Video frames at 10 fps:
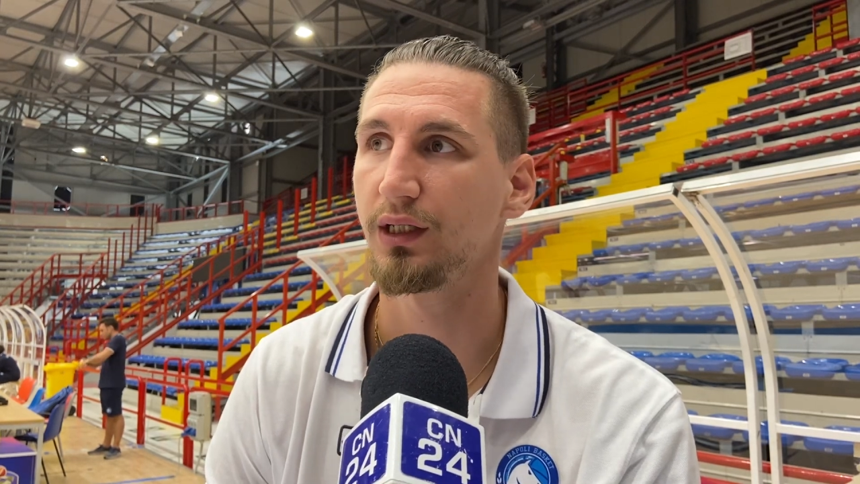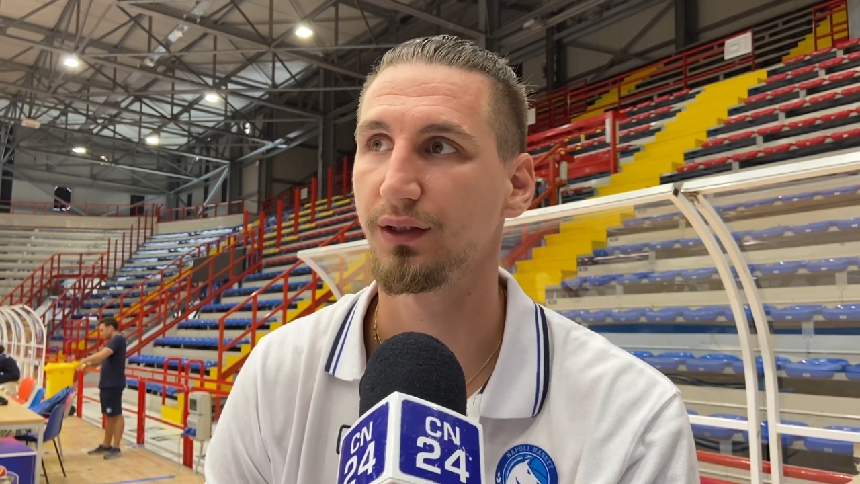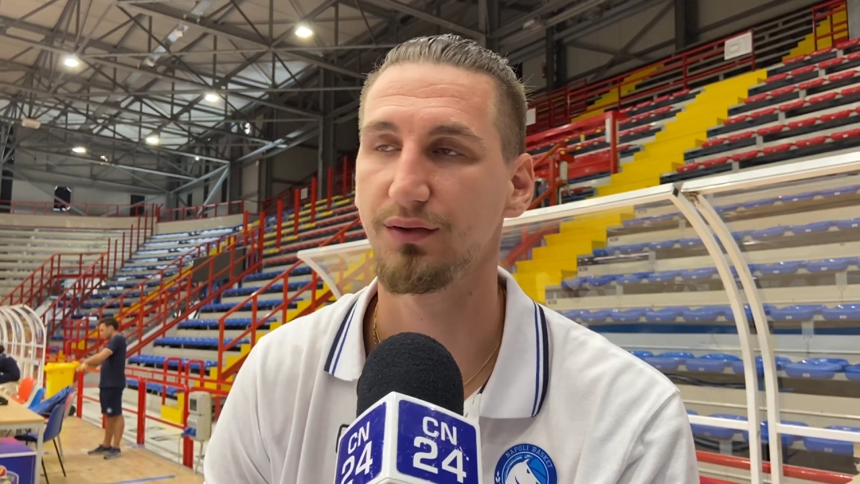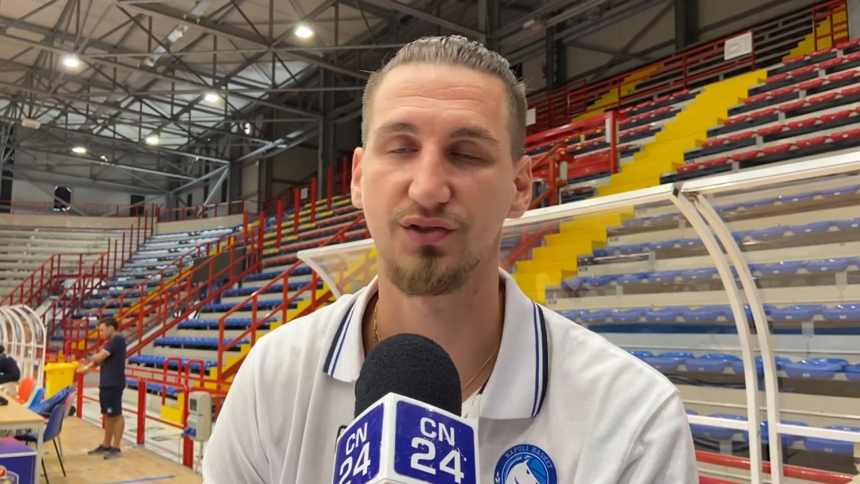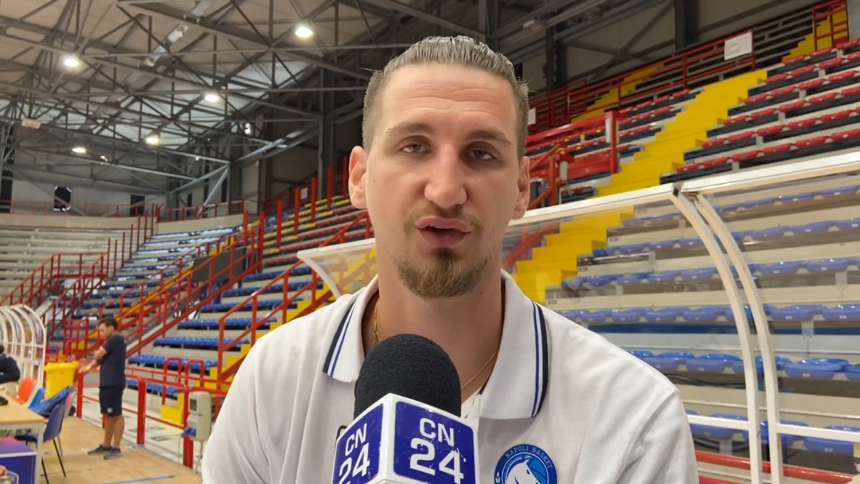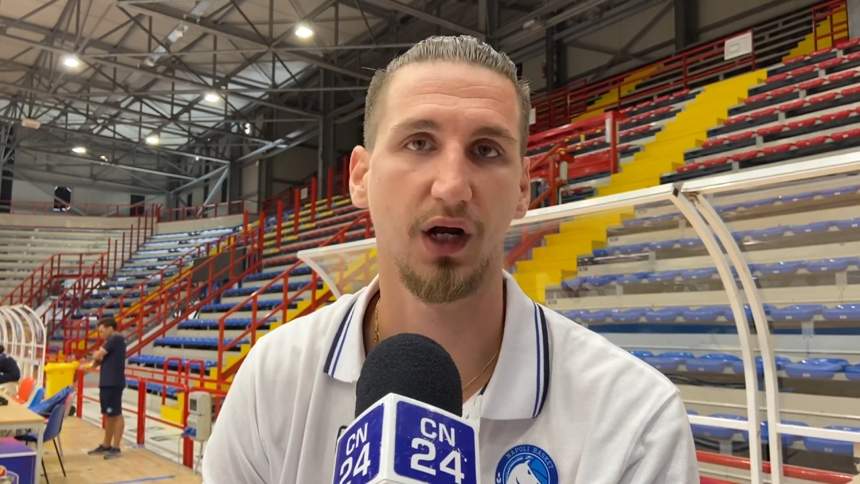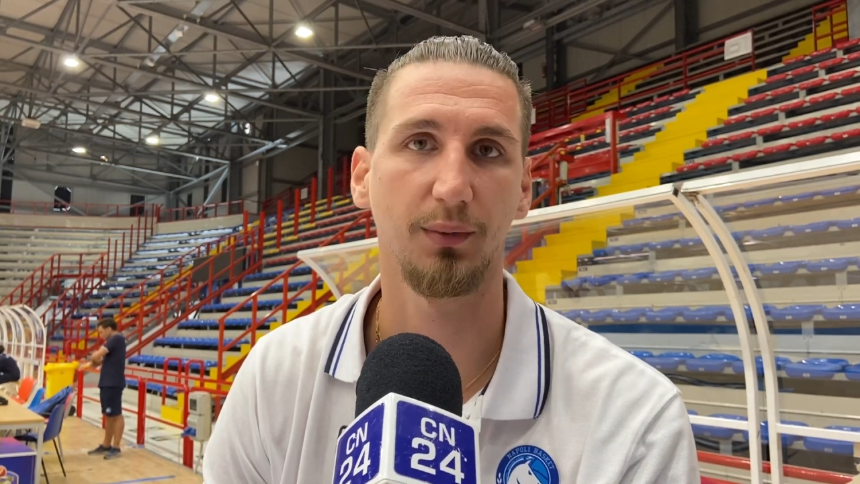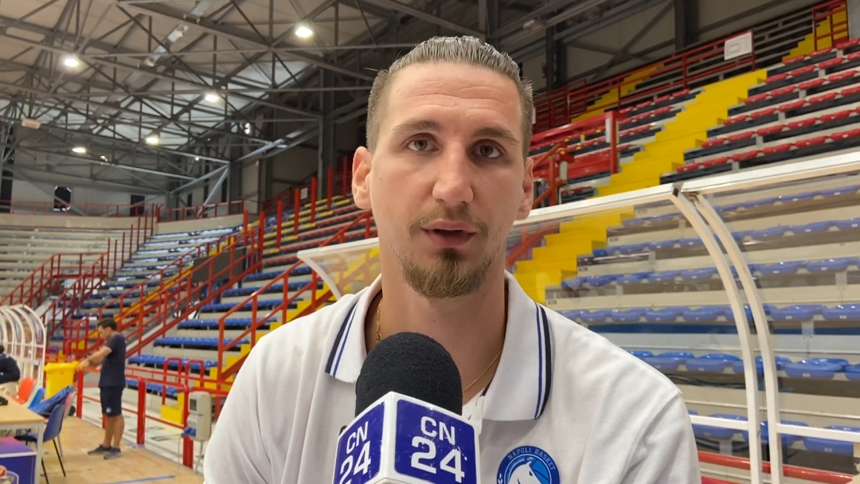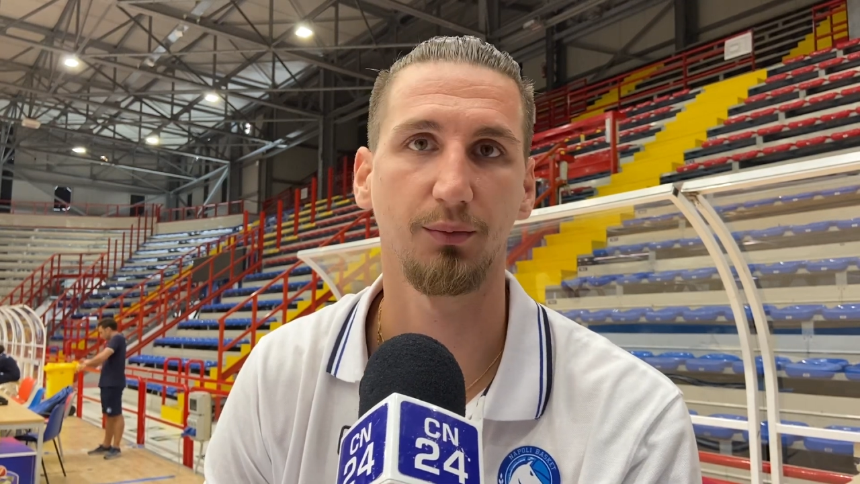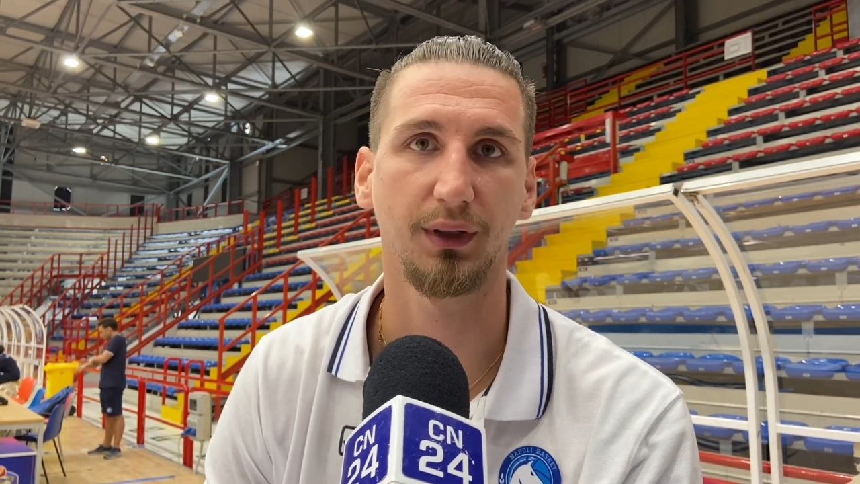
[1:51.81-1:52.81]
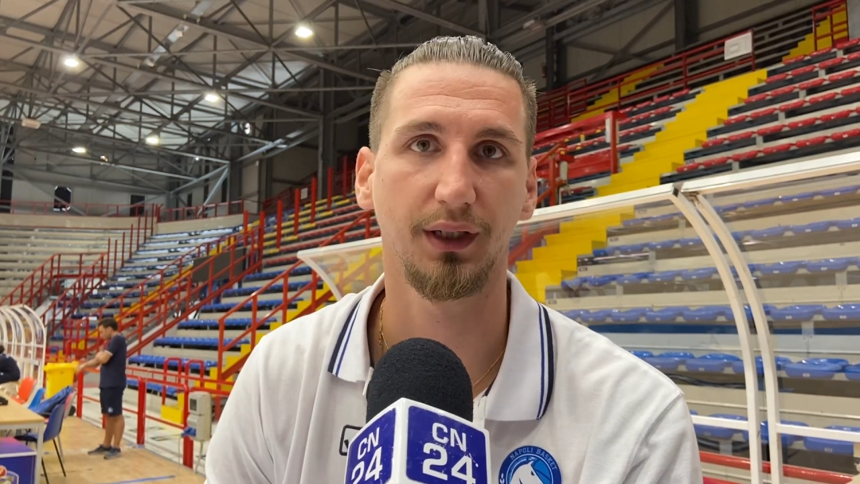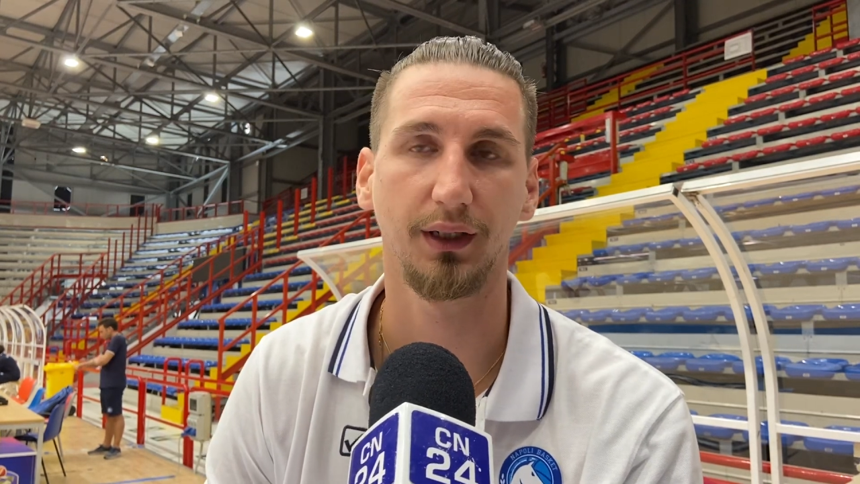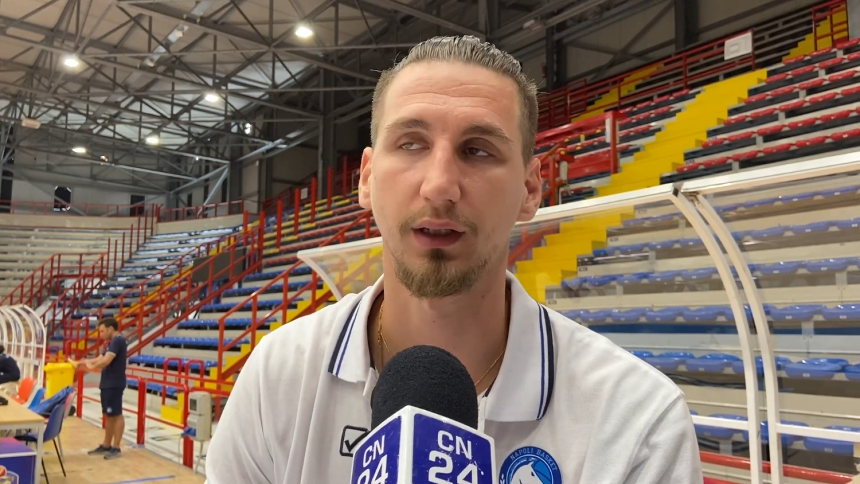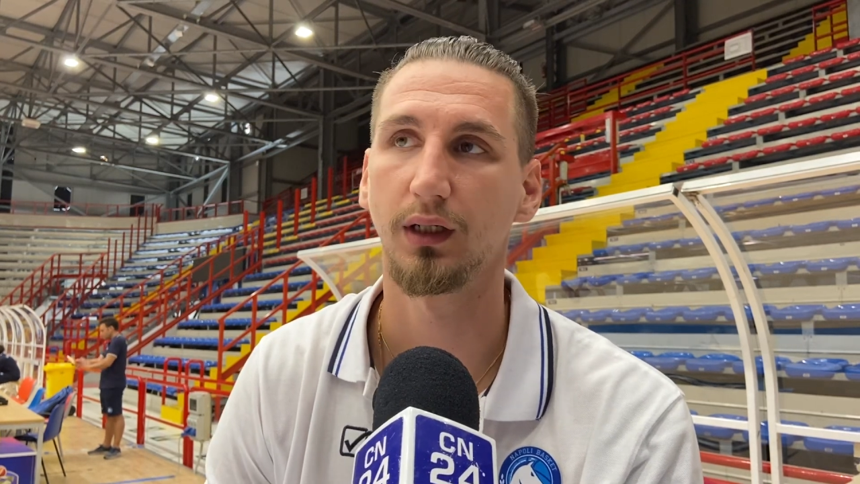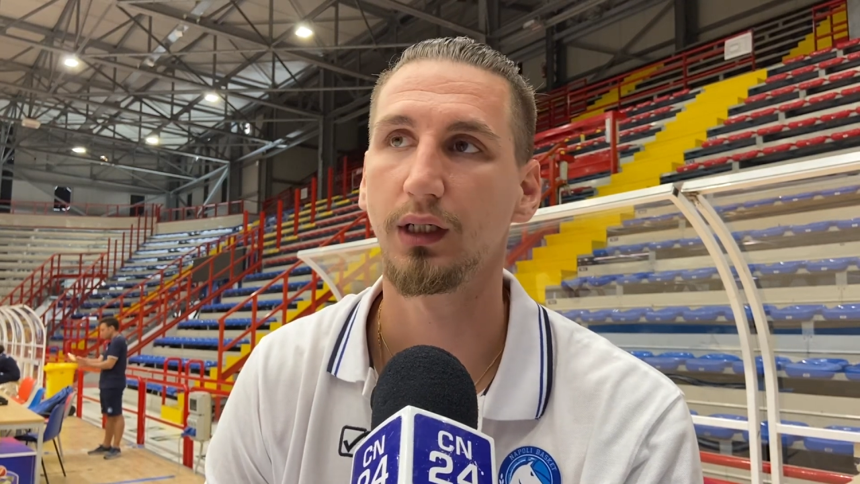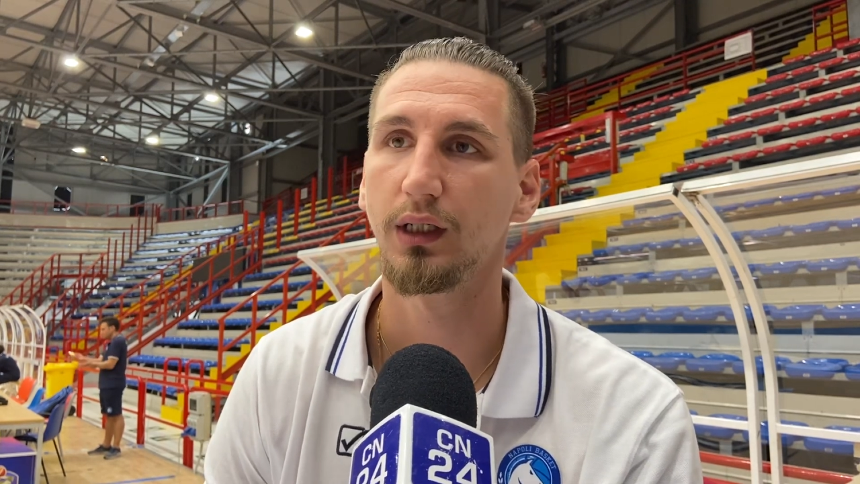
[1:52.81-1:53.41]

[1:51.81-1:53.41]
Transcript: they described me in the beginning.